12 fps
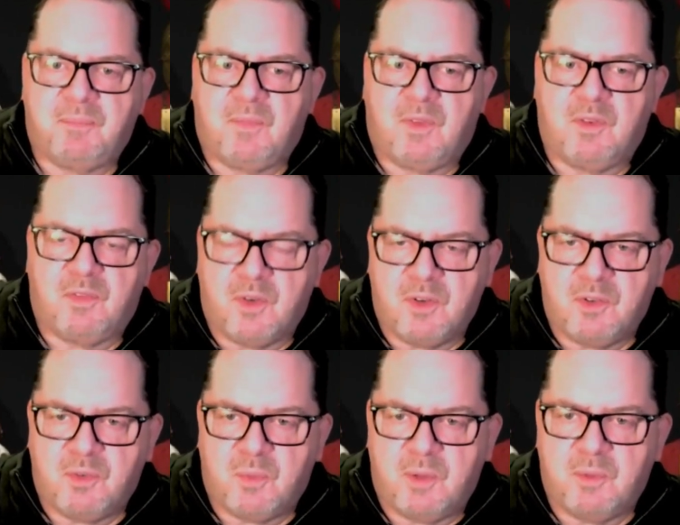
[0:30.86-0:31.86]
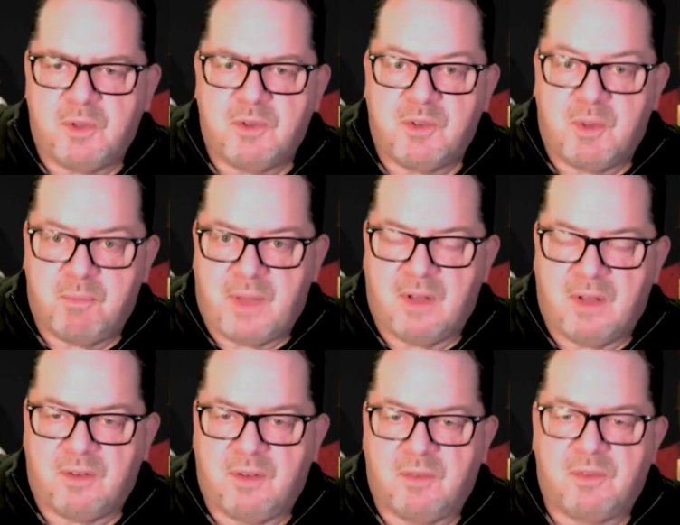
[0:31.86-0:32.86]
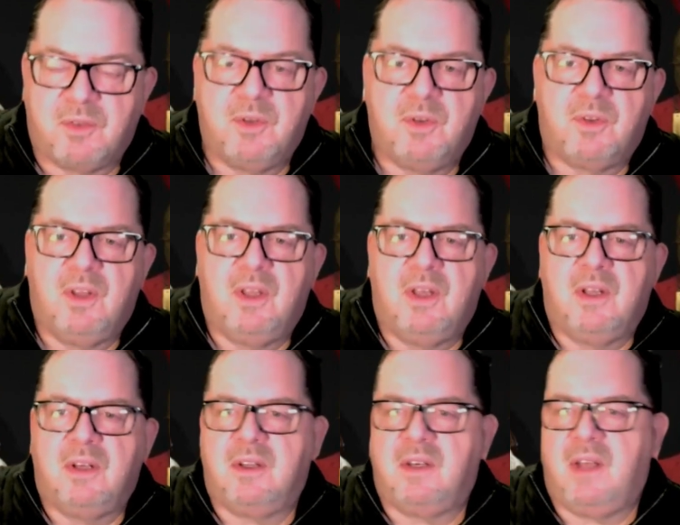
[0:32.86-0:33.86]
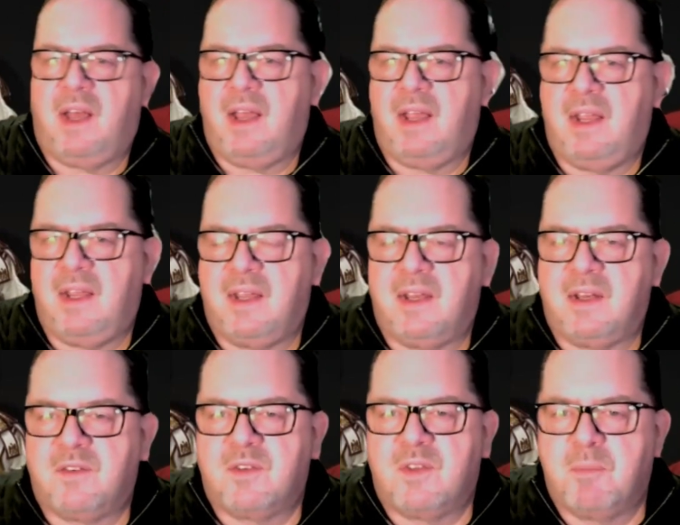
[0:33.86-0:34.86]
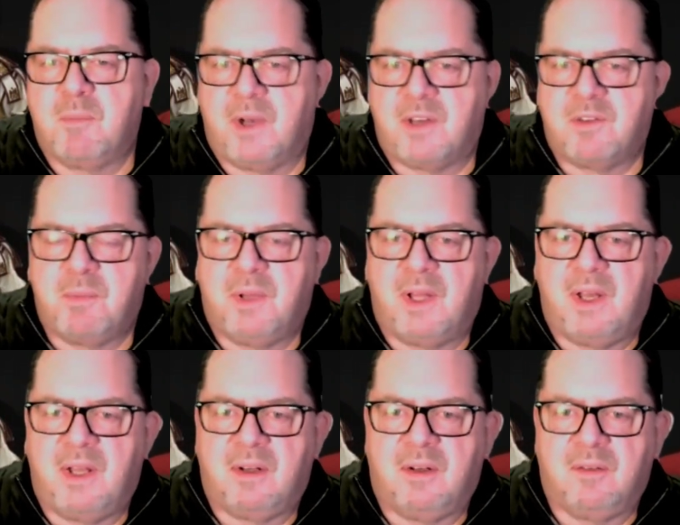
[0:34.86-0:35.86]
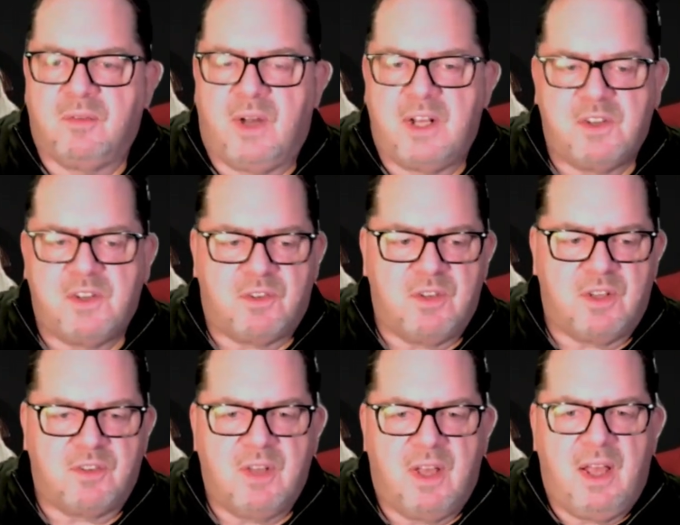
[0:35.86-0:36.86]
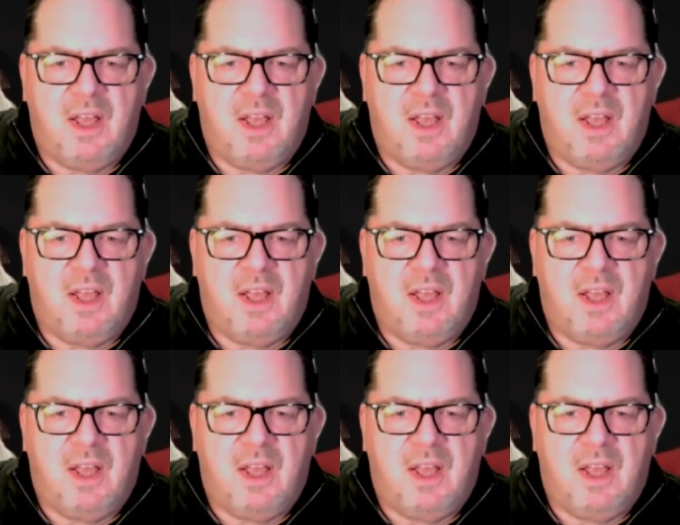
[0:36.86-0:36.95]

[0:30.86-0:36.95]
the first one, which is the belt of truth. Today, it's the breastplate of righteousness.